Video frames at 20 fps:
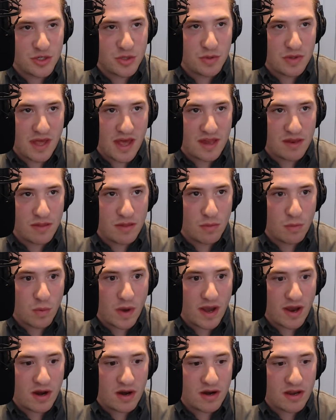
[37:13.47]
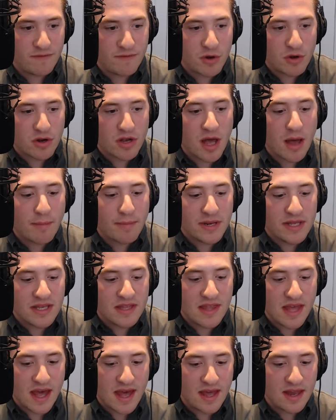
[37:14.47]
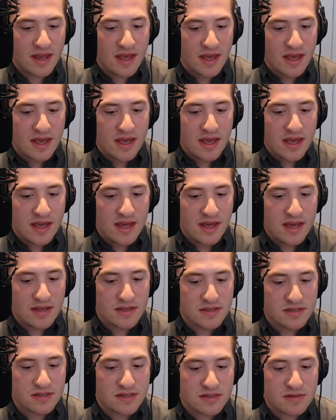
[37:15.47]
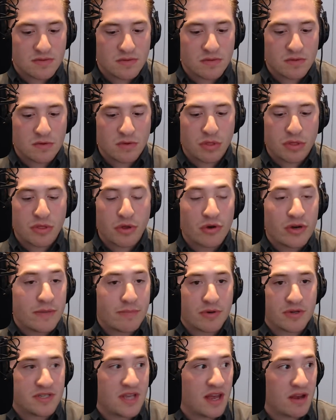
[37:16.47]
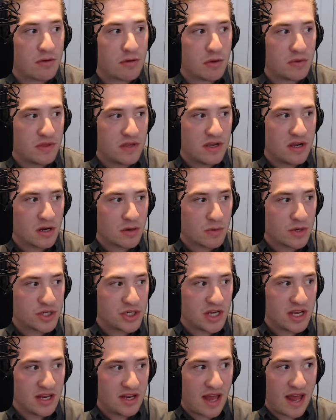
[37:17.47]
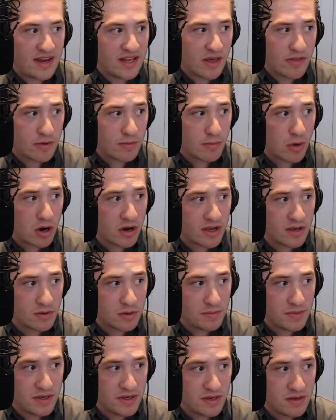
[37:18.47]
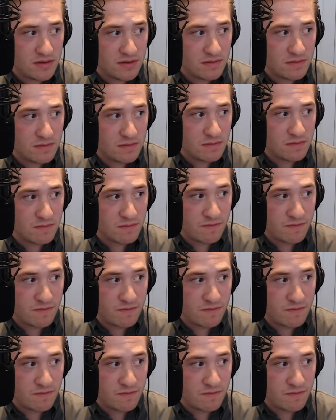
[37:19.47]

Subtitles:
then where if you're a company that is 30% growth a year, which in any other market would be very